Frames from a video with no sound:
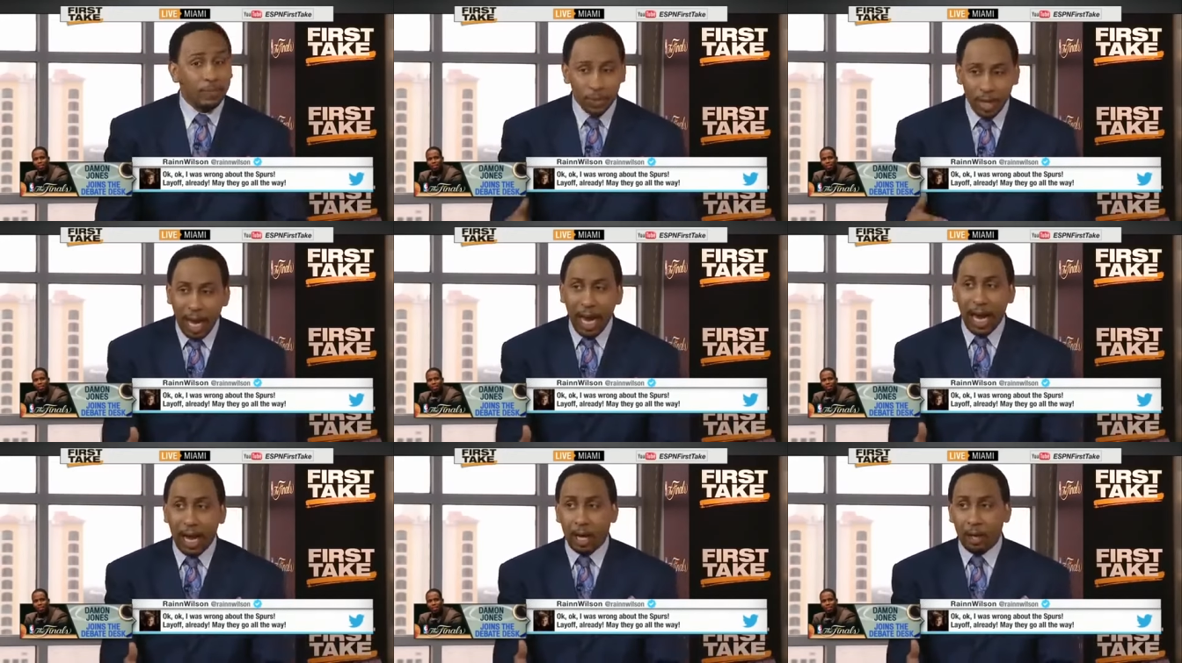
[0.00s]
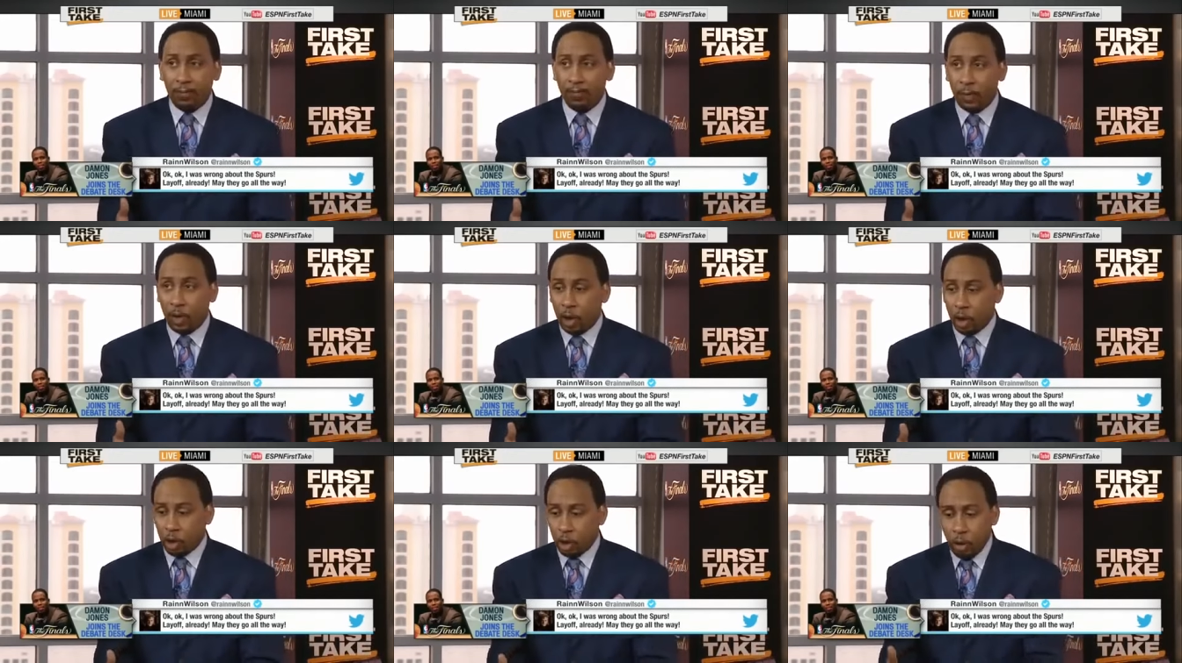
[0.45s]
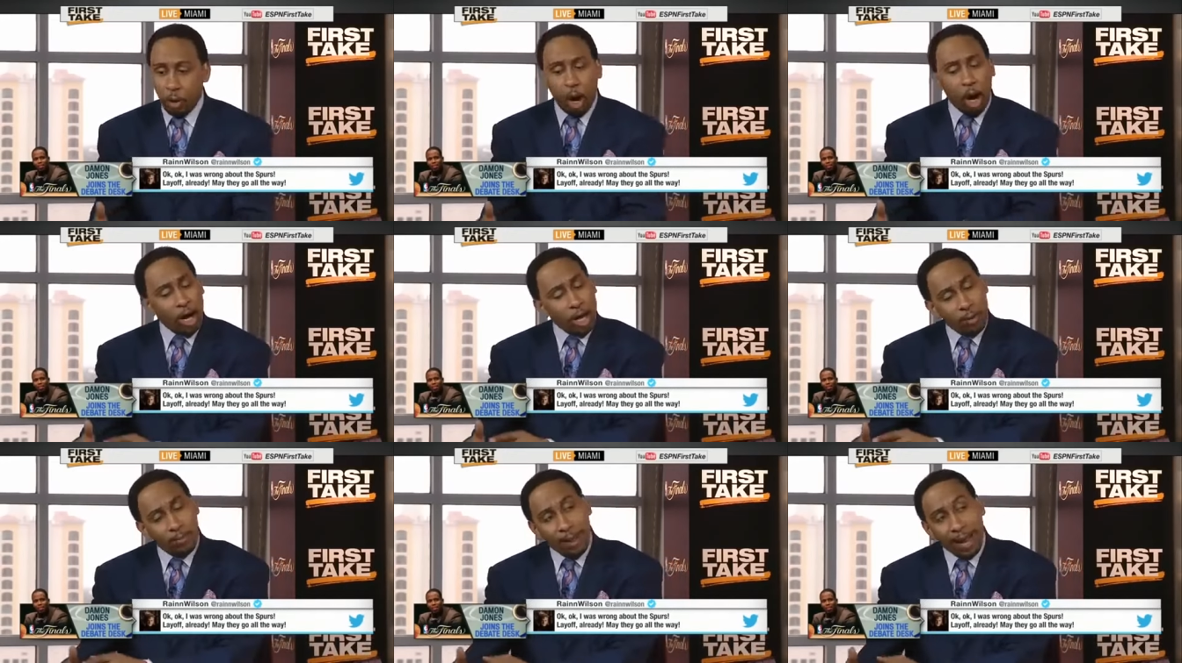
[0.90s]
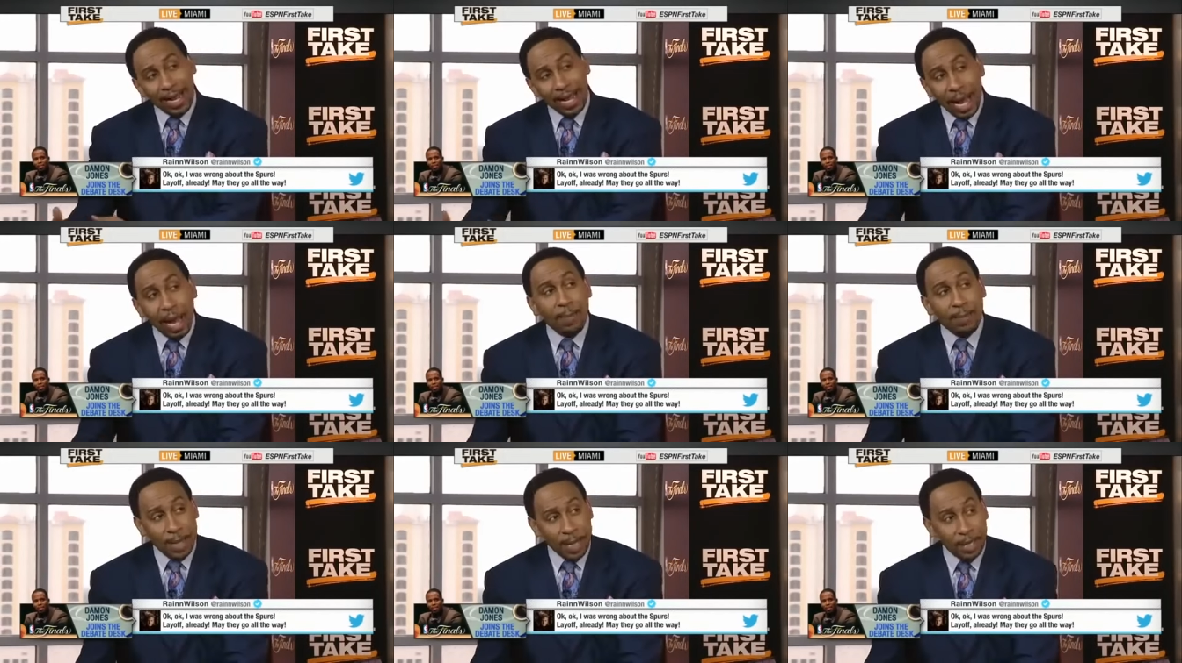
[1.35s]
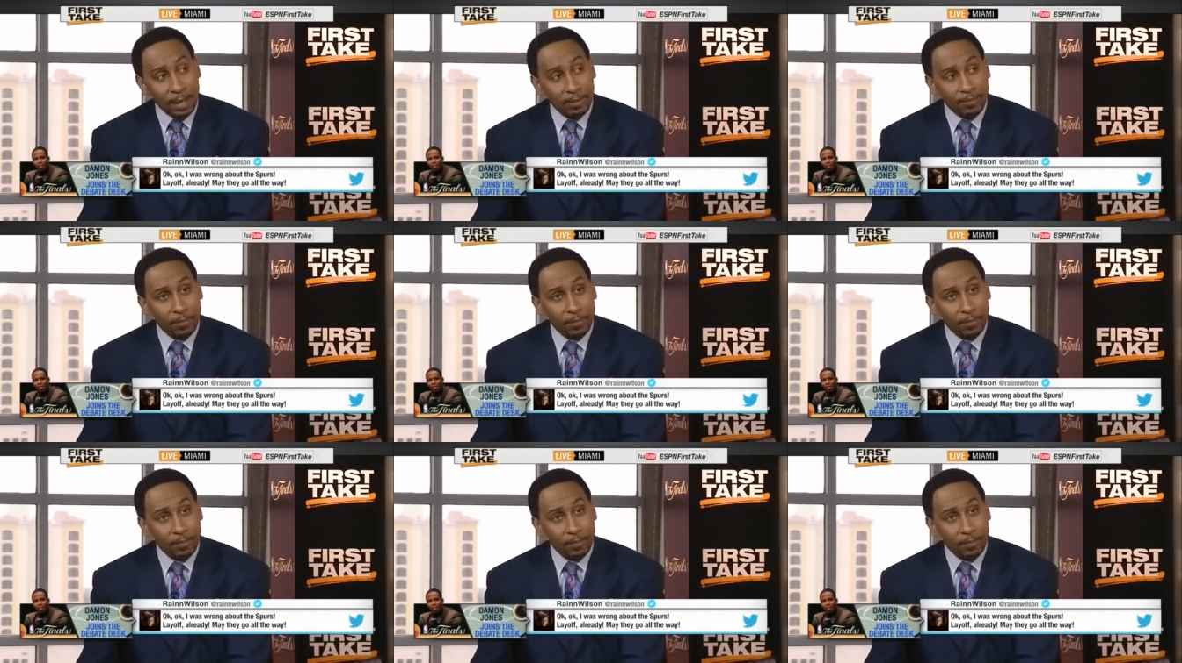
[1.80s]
Now, you are in Miami.